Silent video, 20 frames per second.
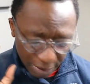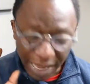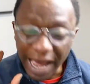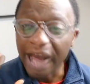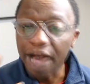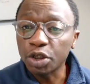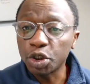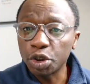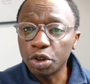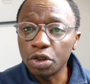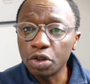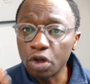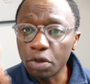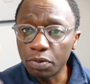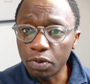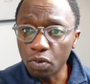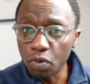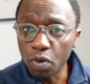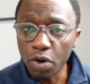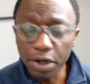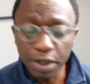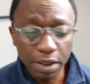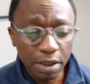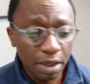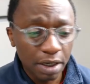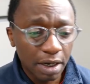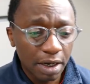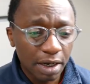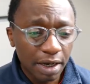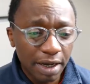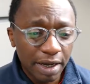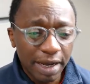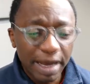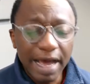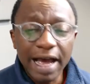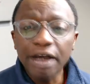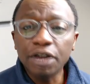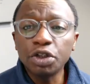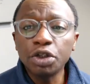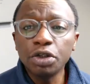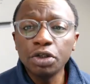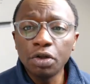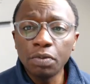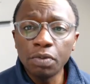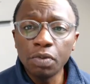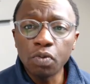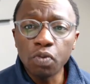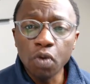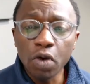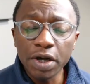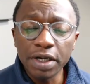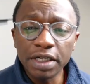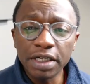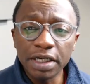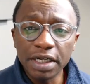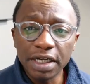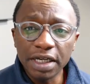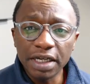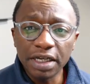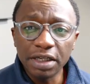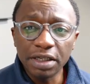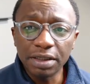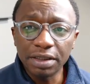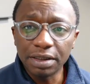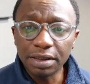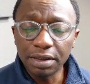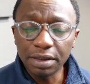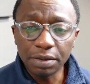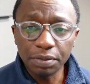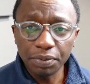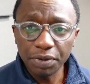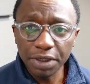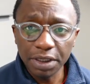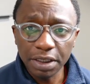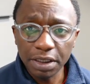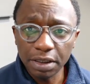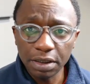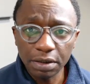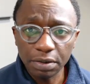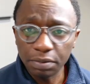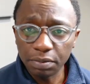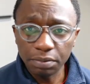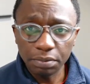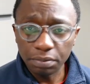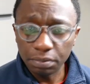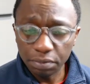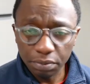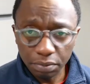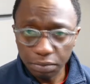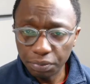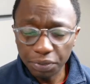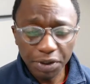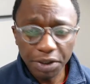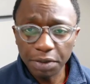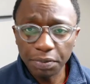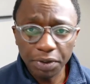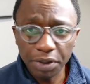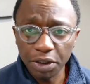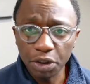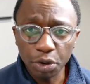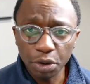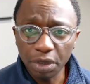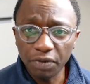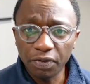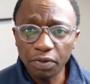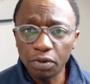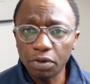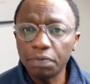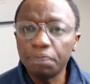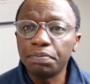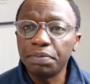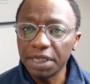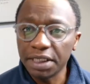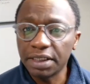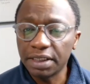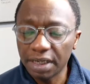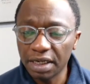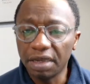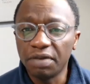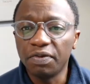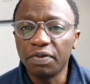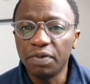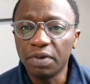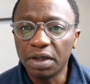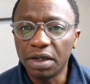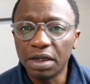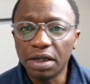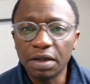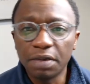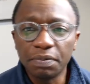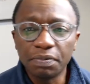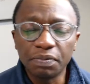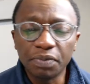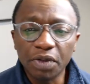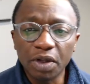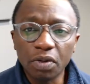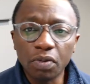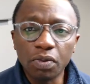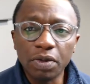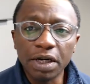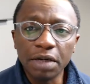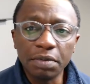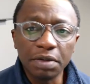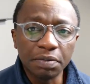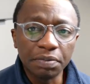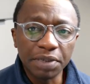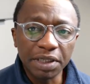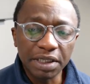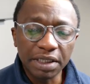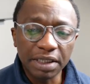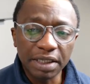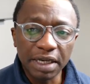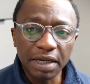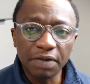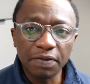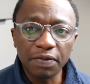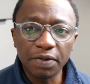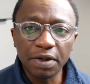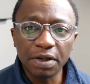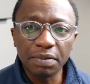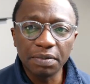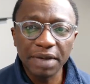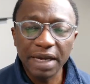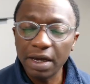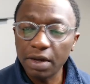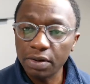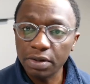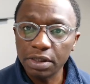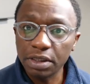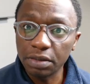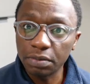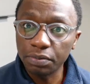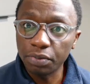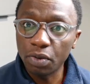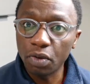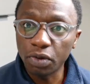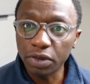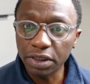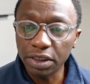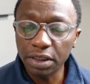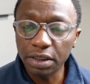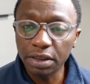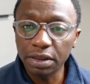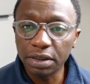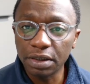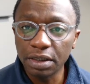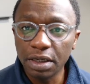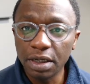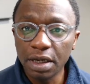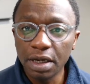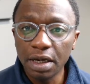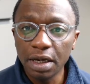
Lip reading: action number 1. Action number 1 is pretty straightforward. Be safe. When I mean be safe, health is important.